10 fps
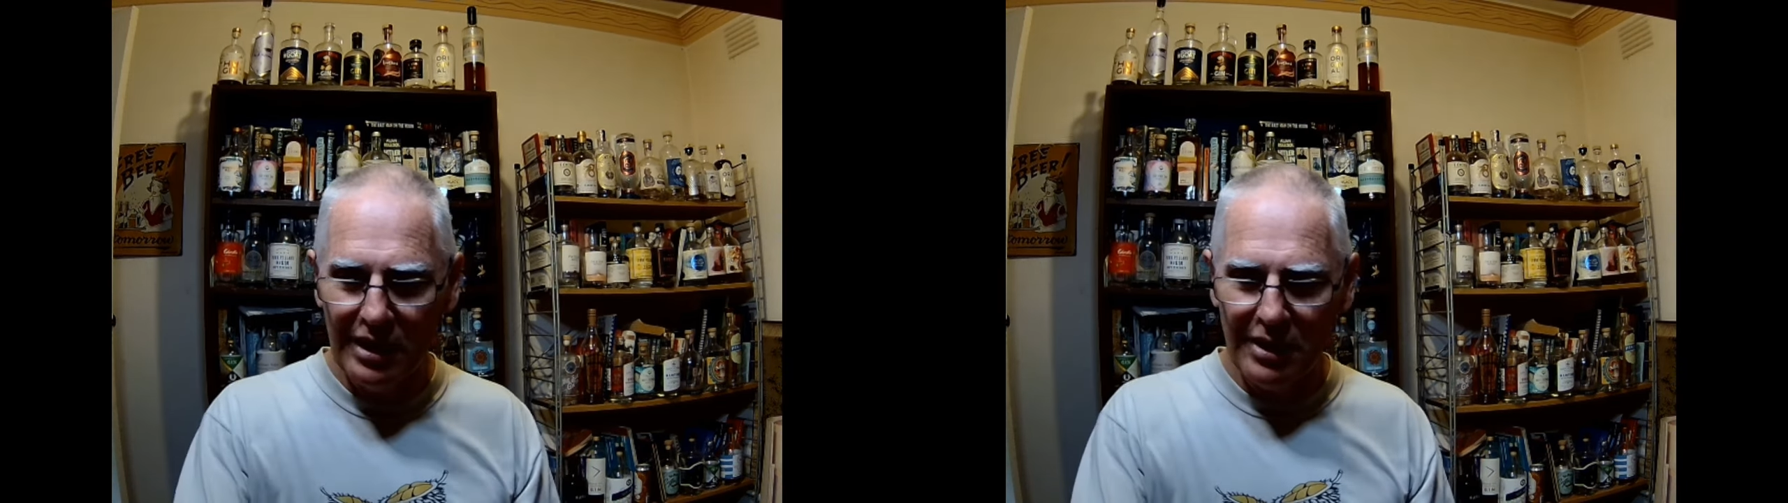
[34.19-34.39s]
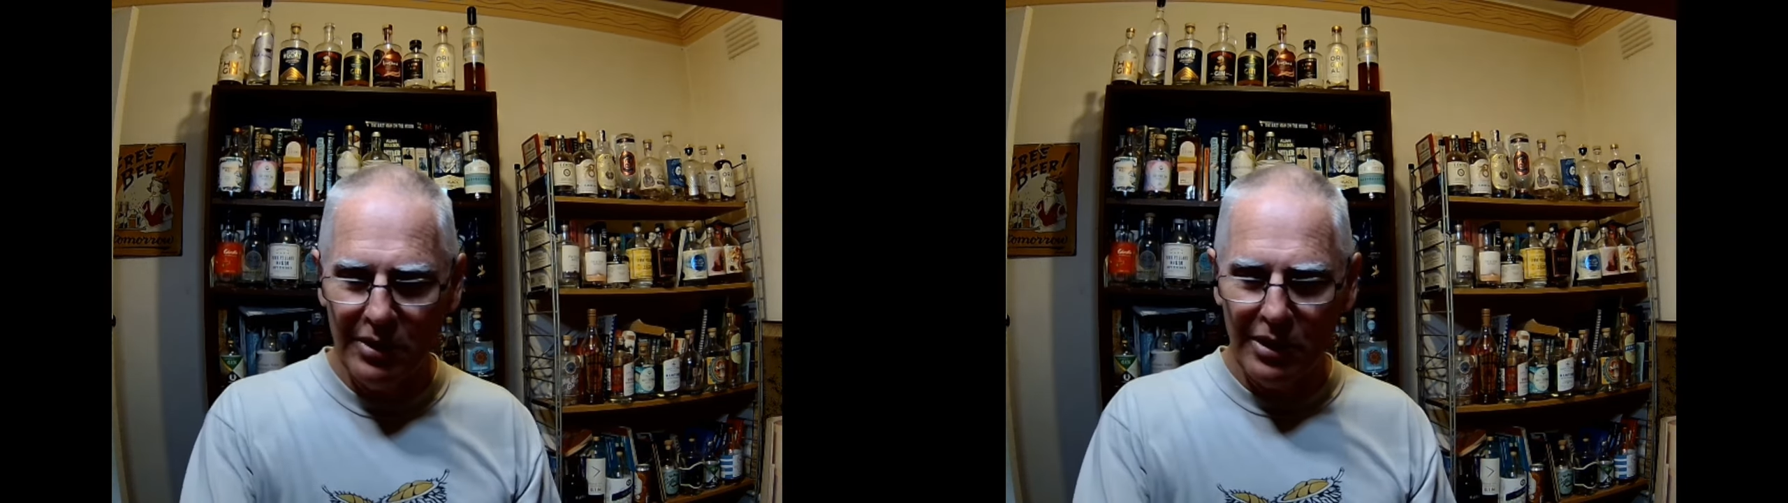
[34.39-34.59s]

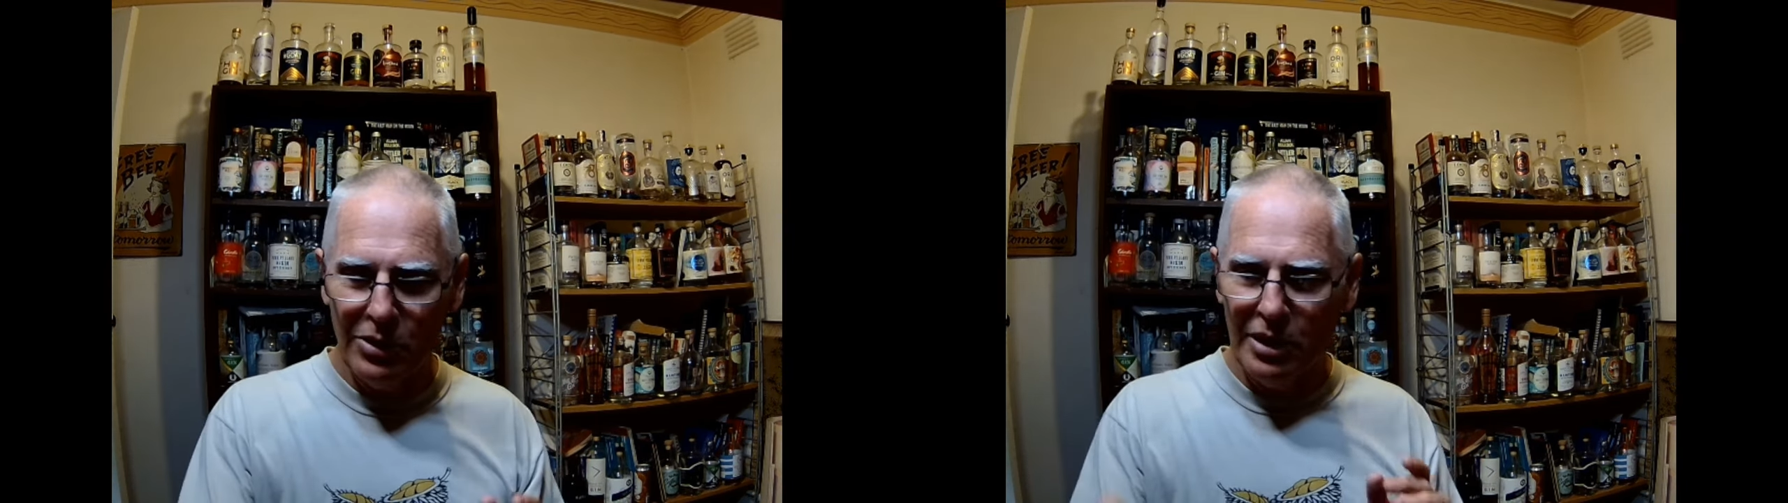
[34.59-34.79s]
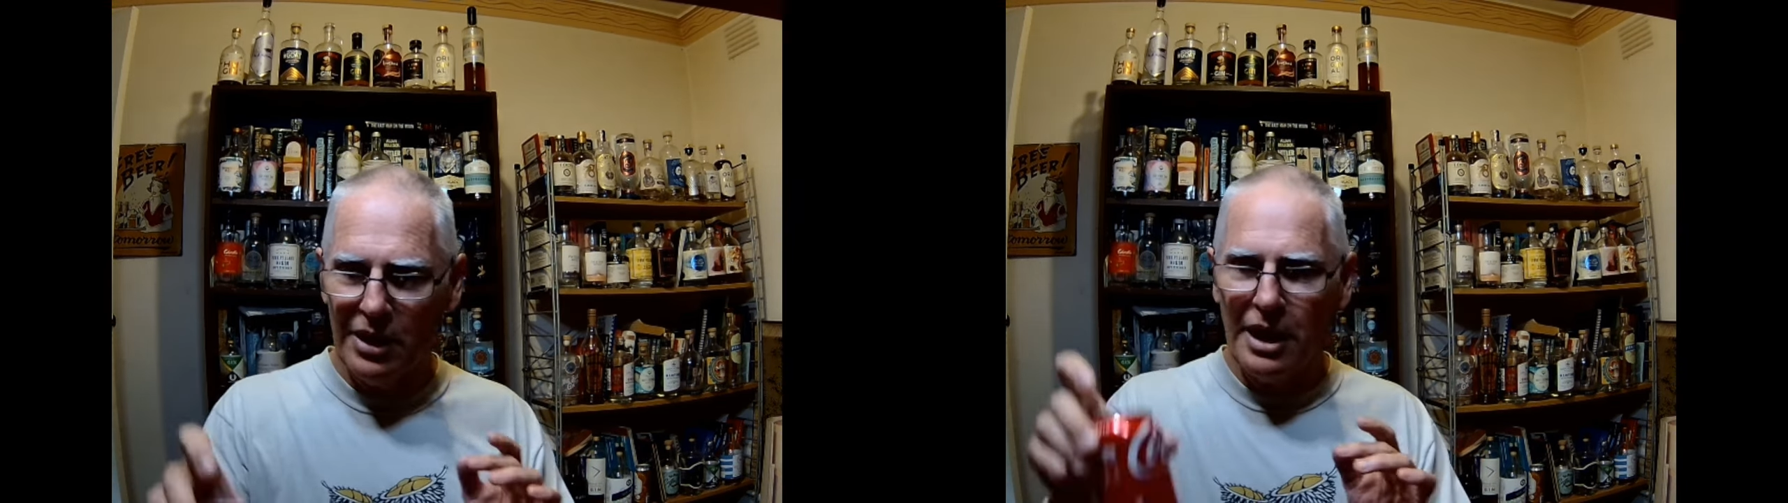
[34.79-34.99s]
the
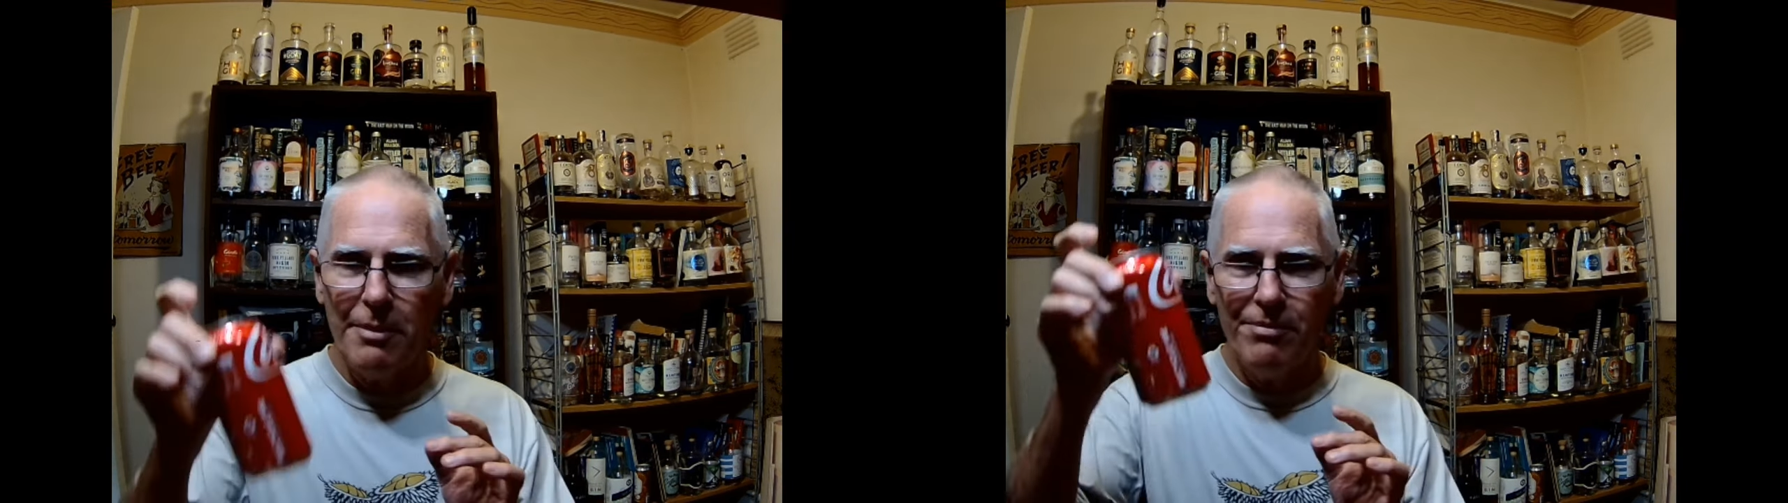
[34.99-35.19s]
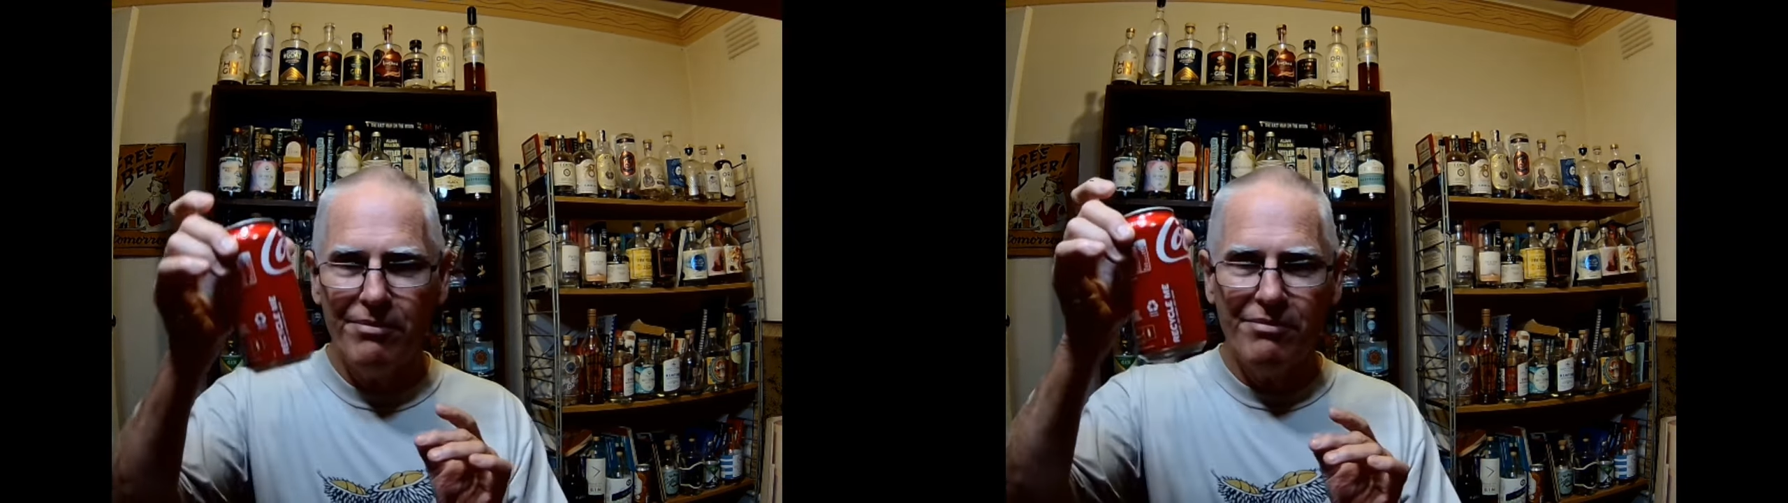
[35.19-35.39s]
Oracola, that
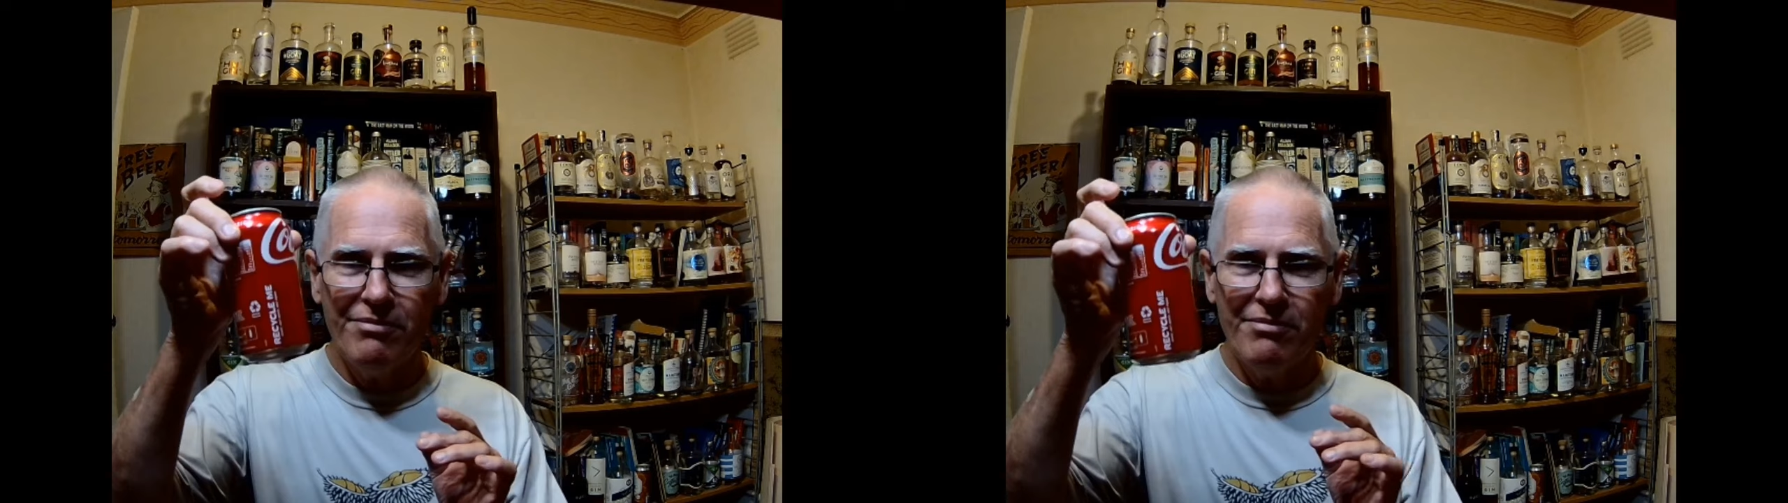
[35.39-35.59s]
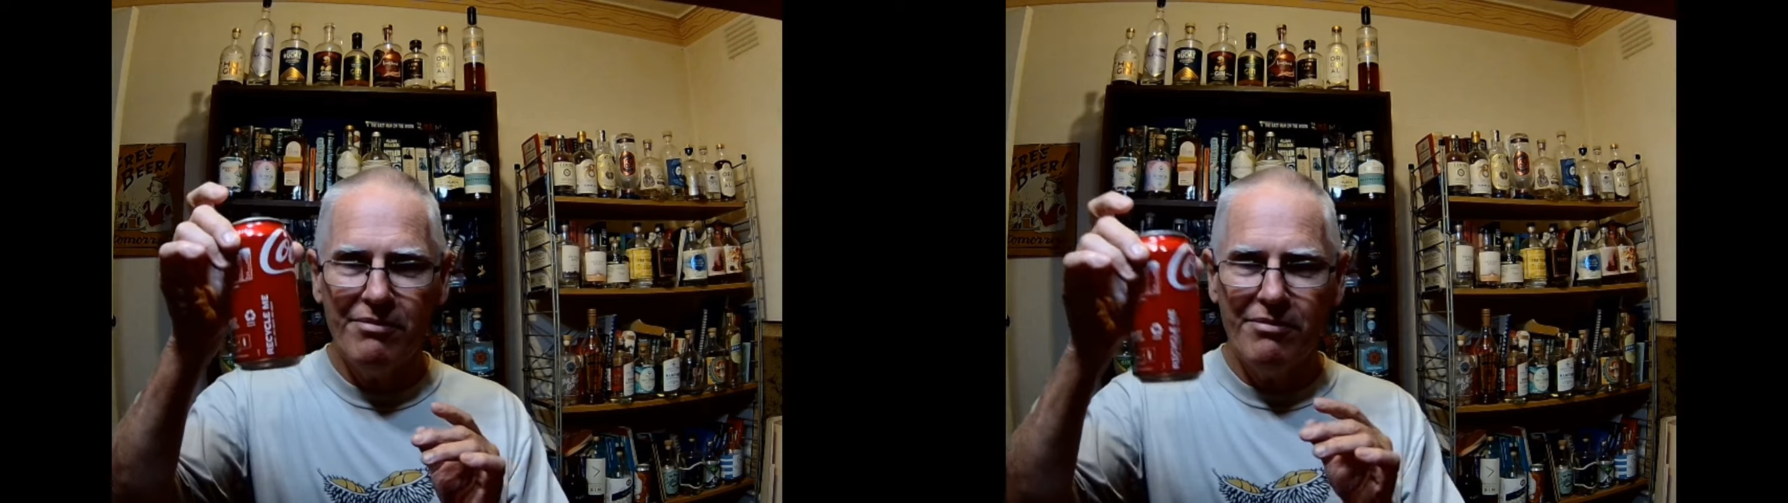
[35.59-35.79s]

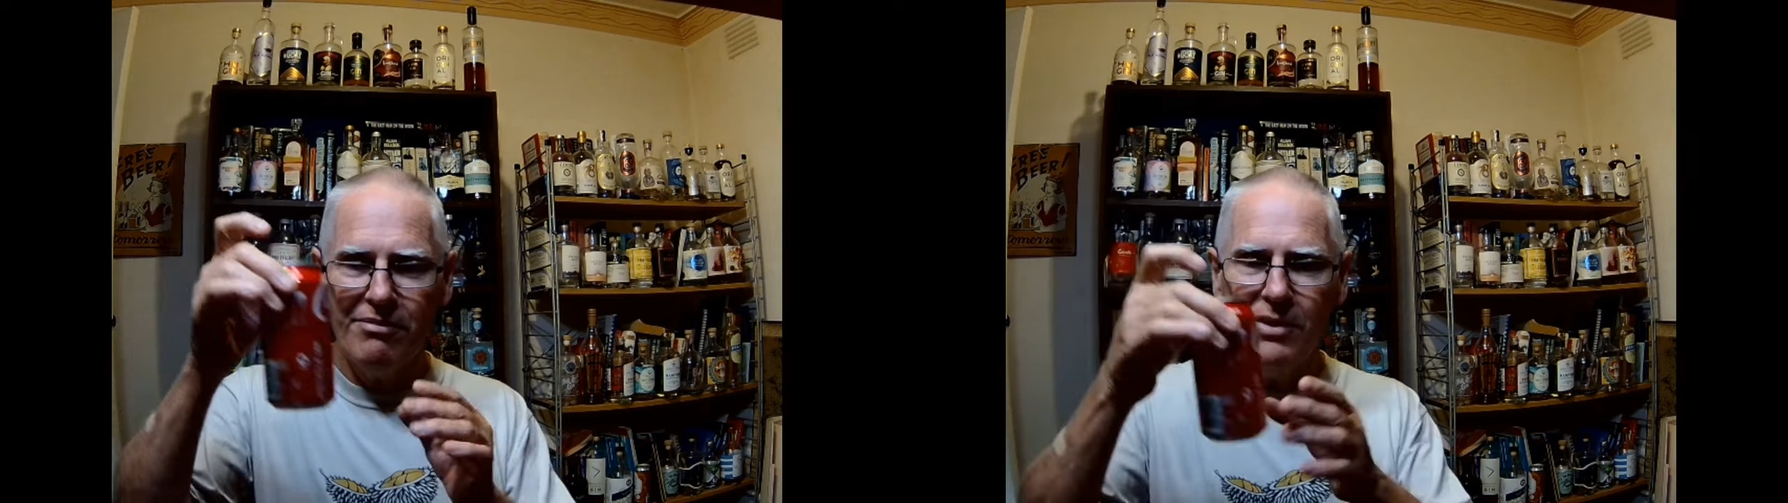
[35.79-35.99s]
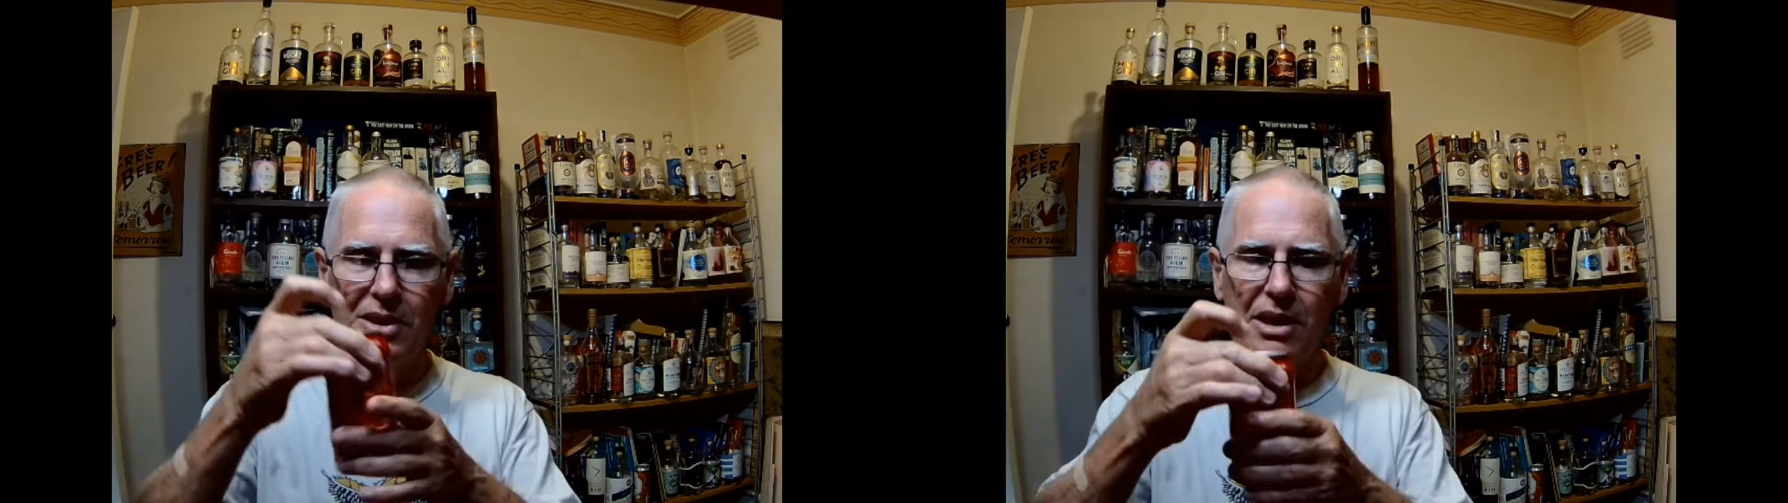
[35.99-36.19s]

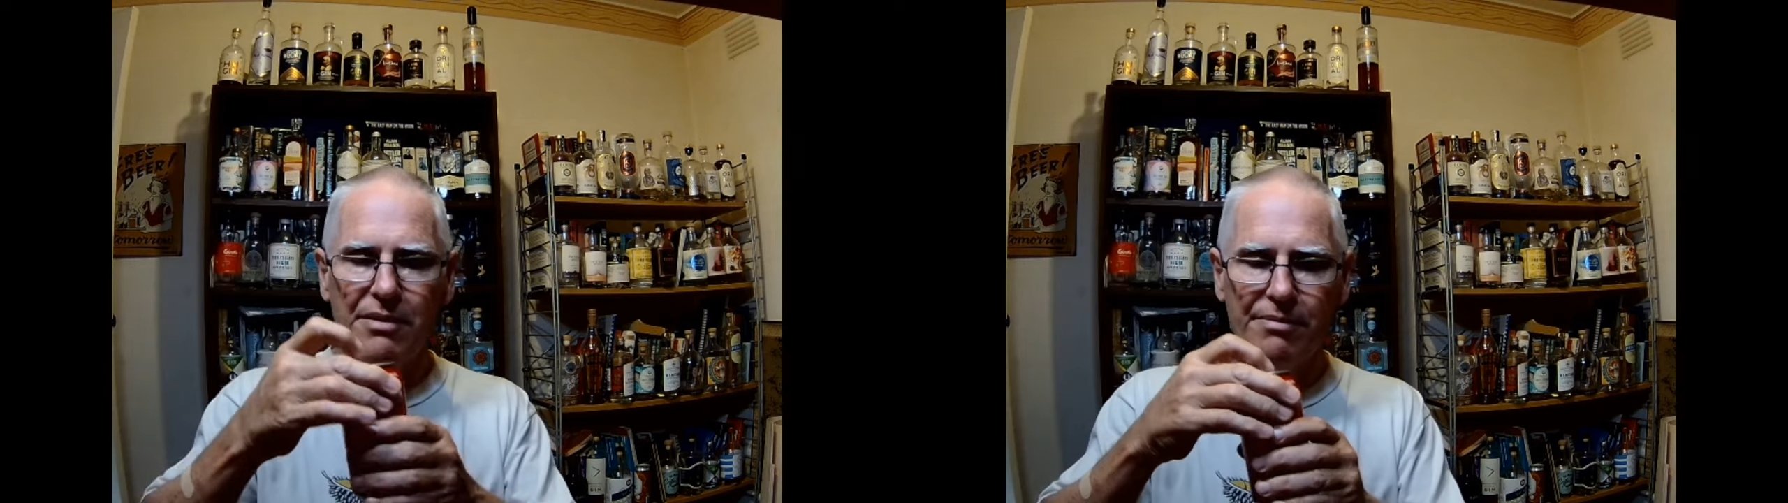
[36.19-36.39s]
the stuff.